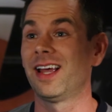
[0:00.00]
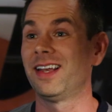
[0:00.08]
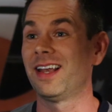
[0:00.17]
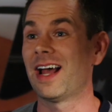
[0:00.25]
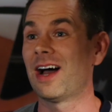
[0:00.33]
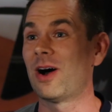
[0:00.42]

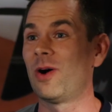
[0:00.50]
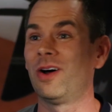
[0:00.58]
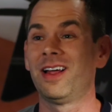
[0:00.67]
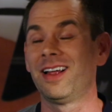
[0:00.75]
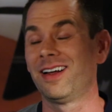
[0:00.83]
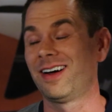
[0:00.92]
And
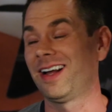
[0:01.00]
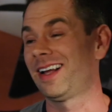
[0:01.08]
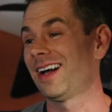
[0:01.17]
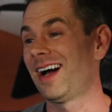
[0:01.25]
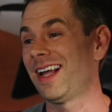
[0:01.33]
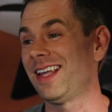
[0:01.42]
now
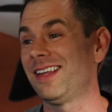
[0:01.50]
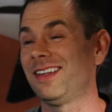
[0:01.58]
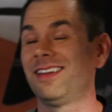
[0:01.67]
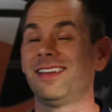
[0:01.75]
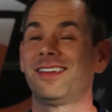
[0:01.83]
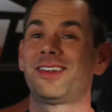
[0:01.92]
like I
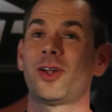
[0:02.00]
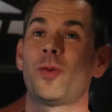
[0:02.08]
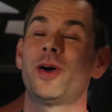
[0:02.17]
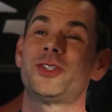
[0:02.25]
eat so